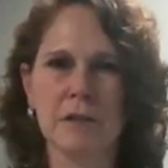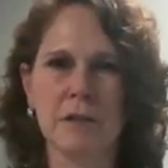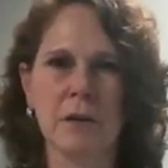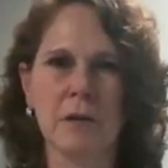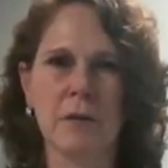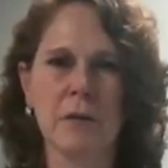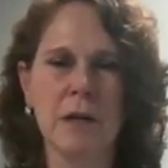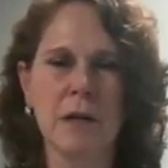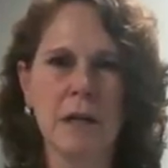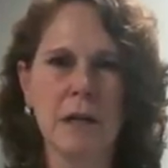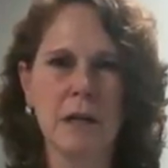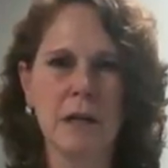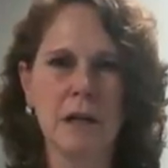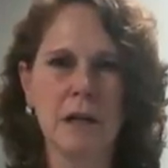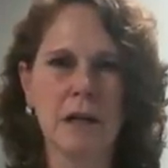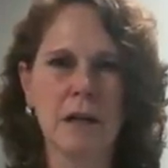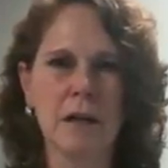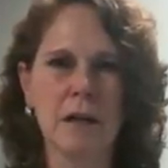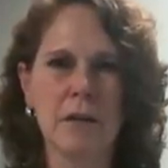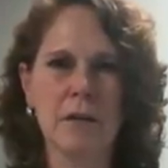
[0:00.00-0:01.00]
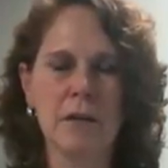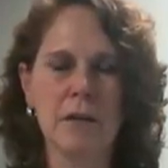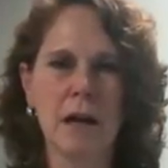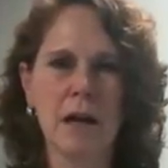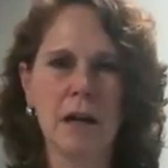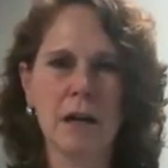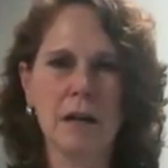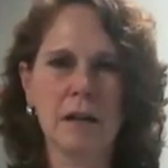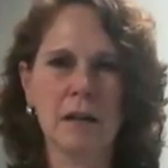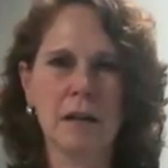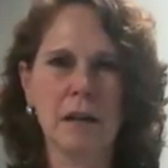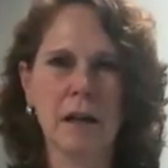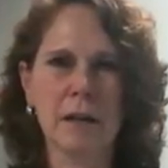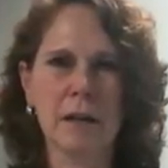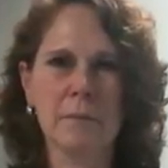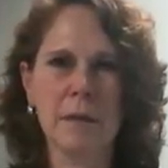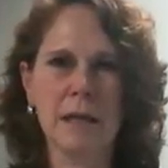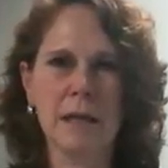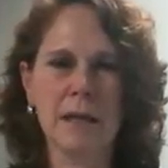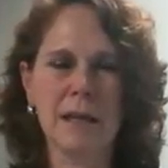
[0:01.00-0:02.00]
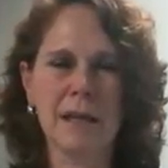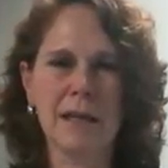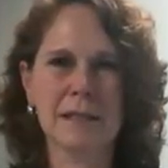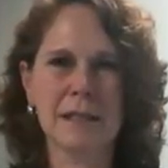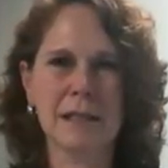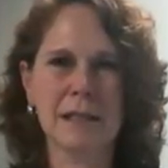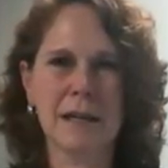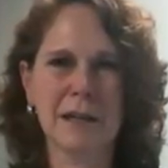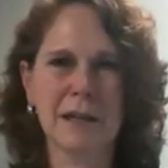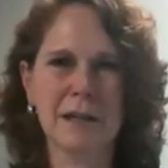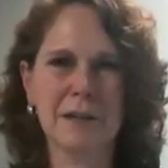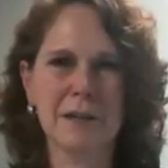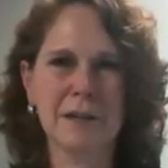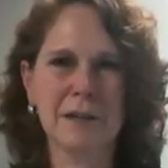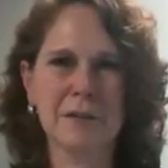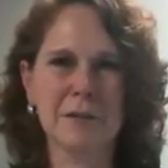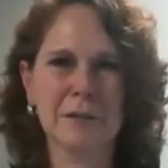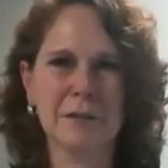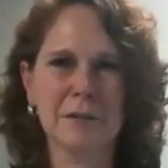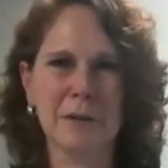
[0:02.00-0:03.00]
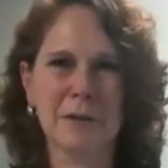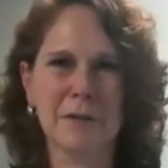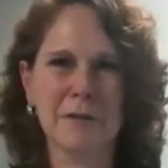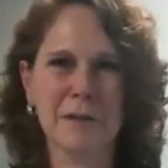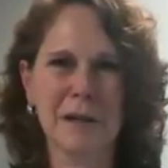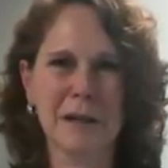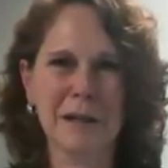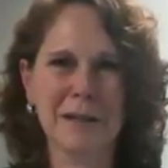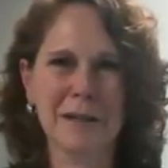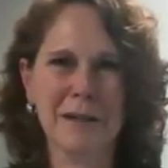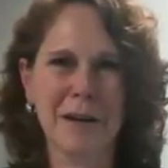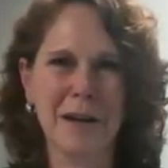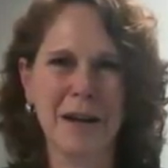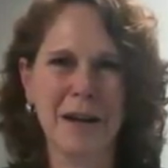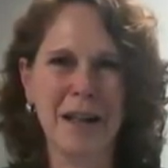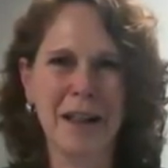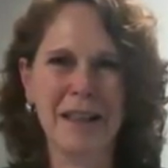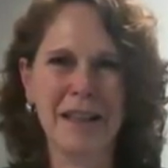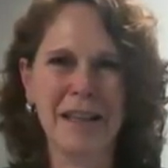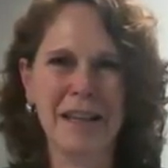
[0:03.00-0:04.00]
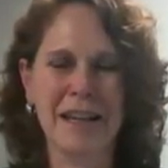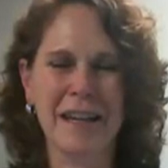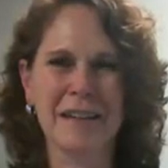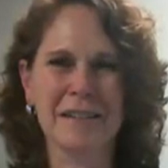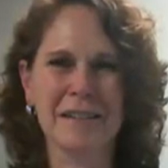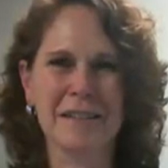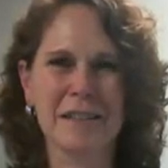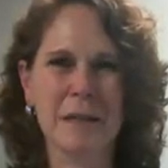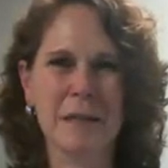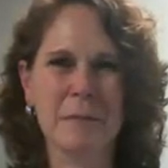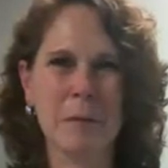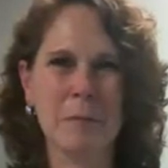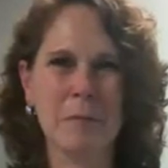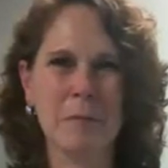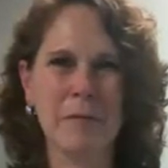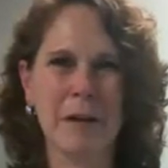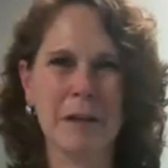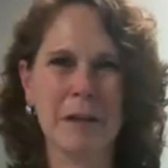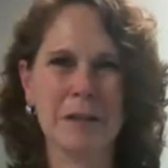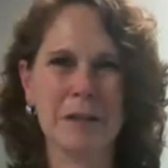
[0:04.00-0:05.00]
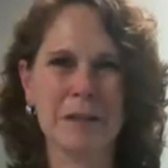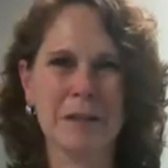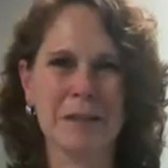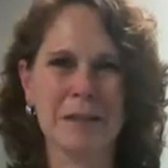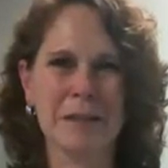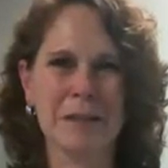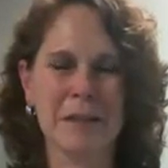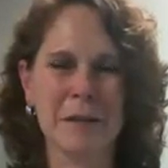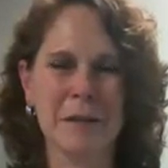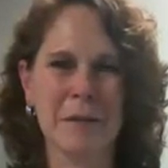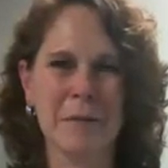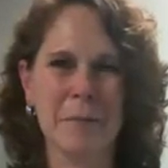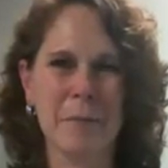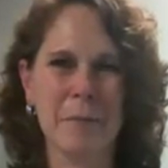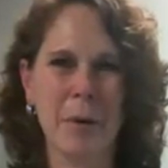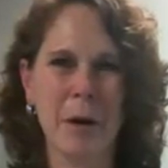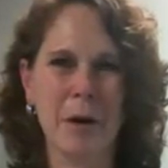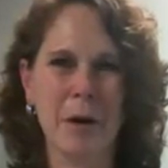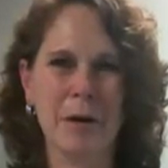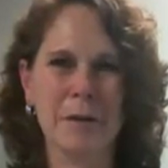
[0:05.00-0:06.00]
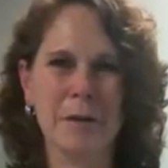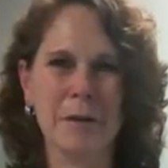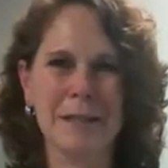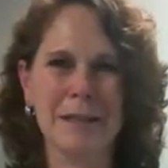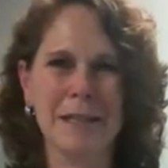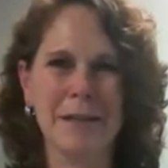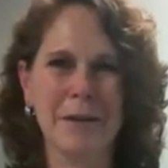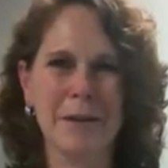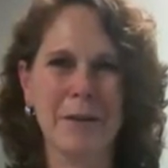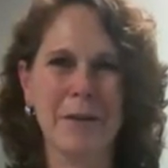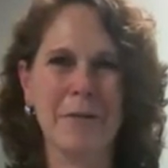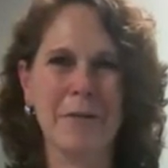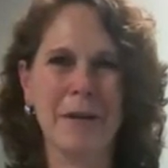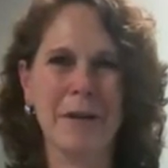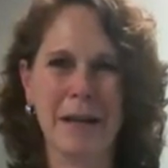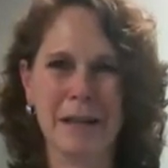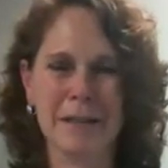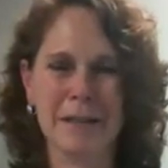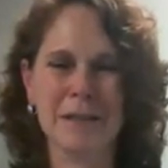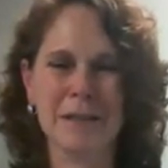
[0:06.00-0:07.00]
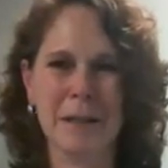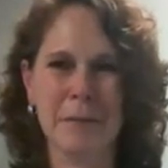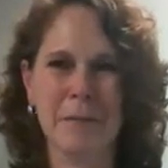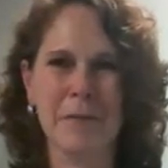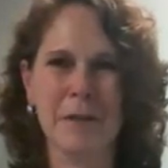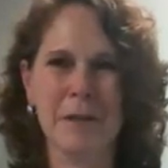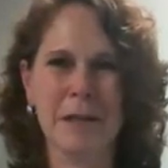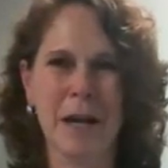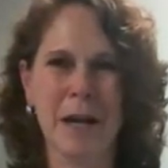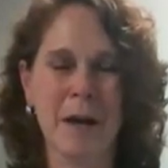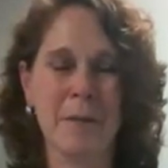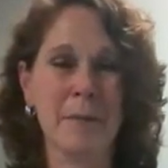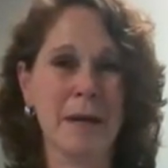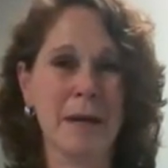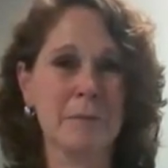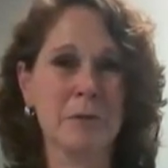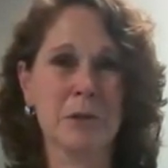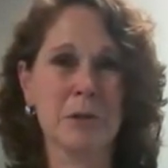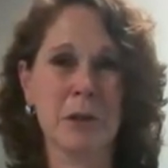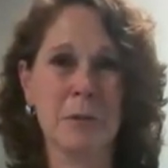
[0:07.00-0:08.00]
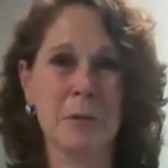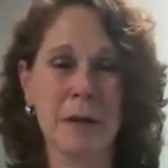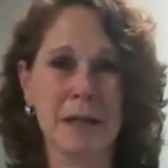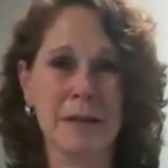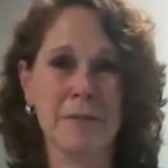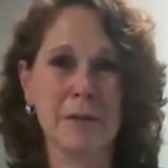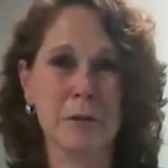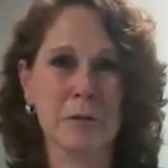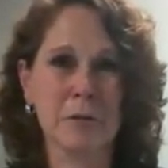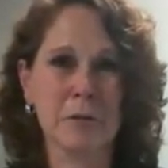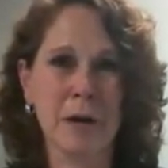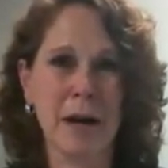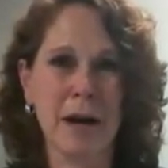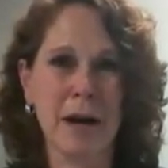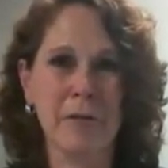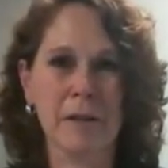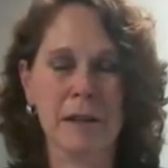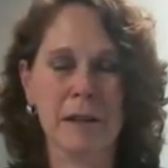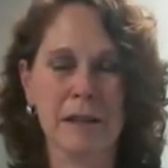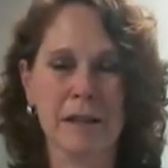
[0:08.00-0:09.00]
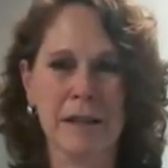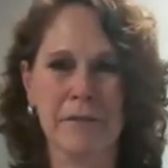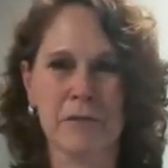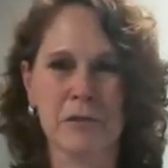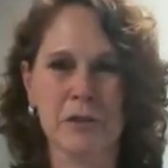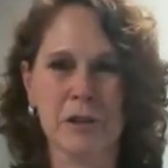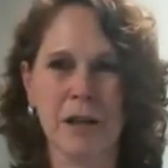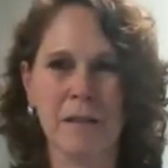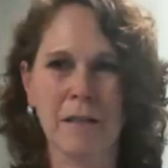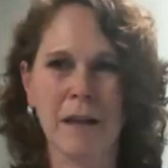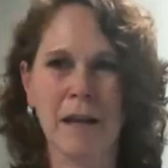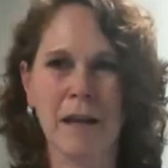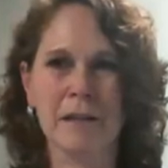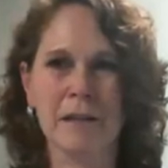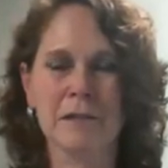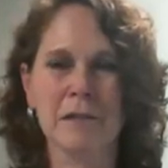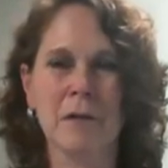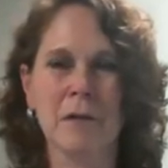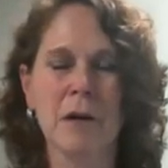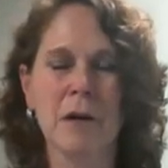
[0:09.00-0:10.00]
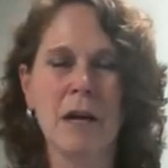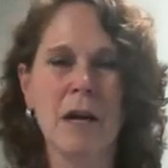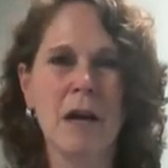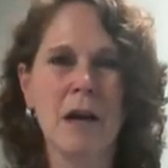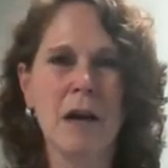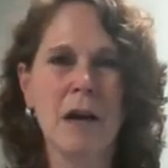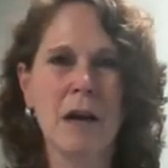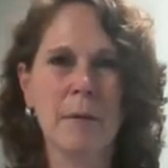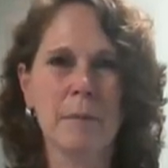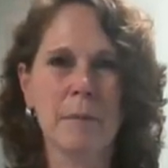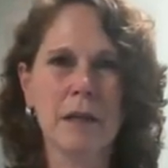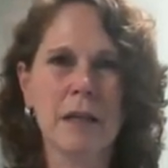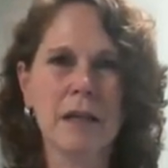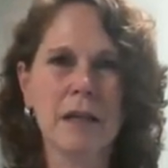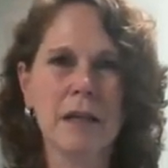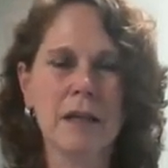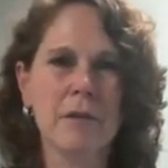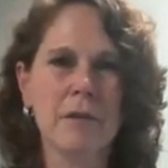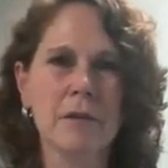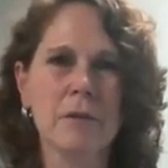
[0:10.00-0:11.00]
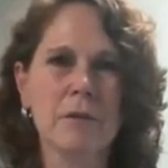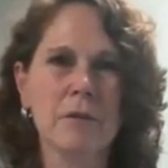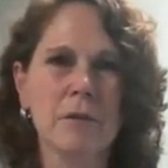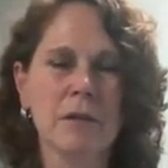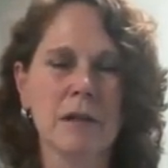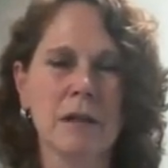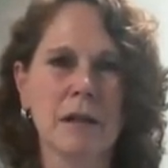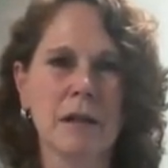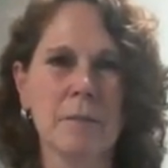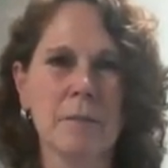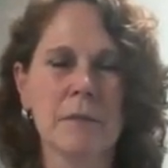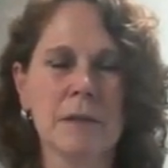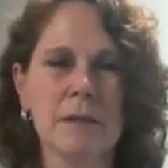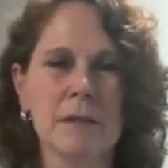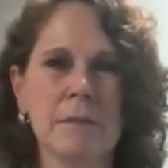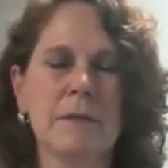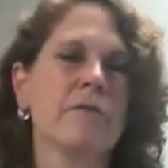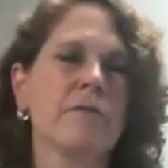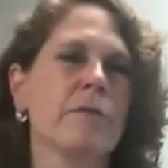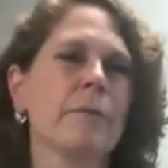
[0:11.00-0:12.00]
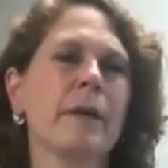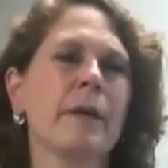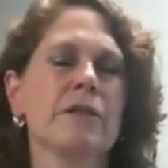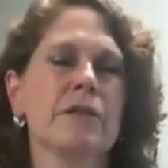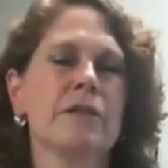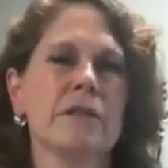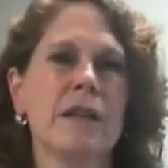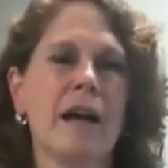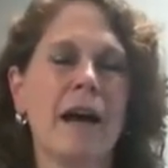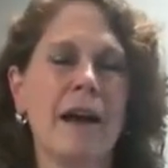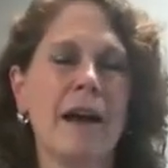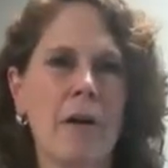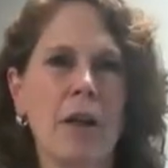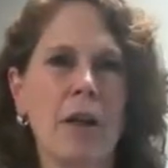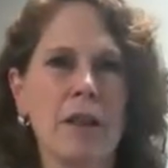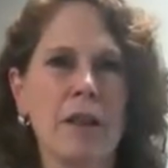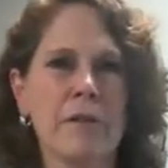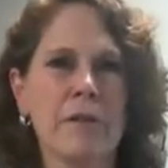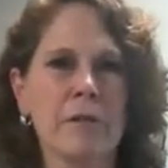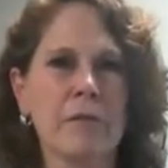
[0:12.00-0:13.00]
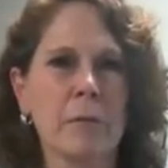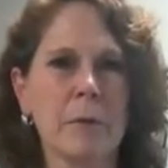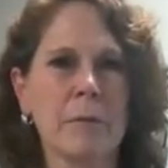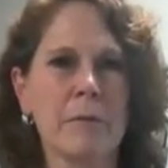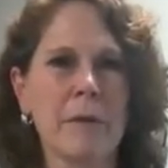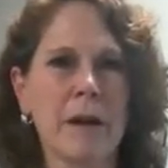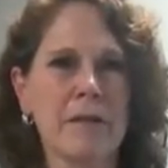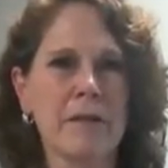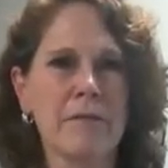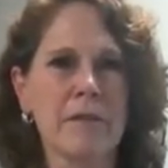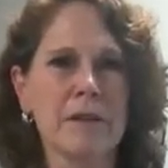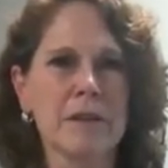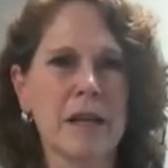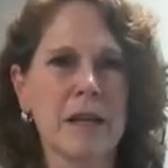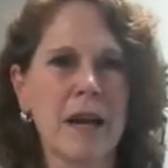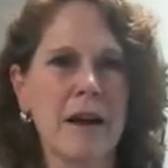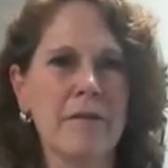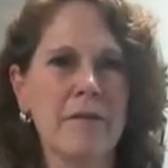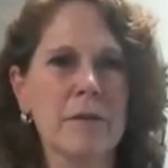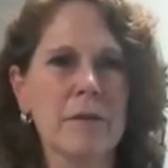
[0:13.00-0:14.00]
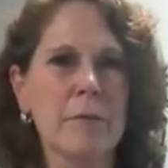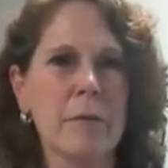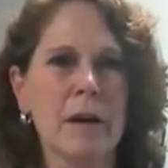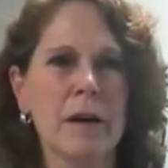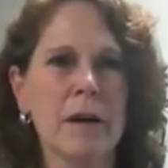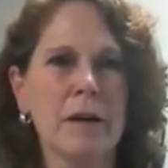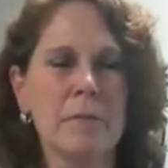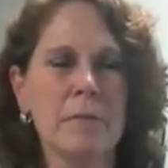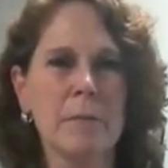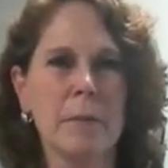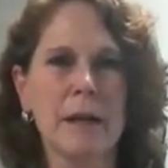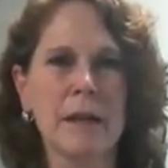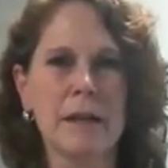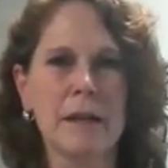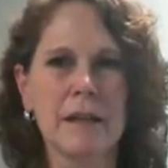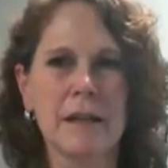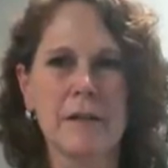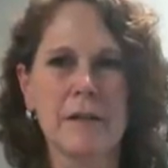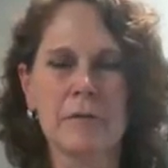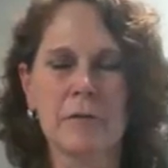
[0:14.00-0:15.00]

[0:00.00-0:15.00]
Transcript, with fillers: And so not unlike me as a doctor, you sort of are on call, and sleep deprivation is the part of the deal at some of the time. And I'm sure many of you travel and have jet lag. So I'm going to give you some information. Not all of it will be relevant to everyone, but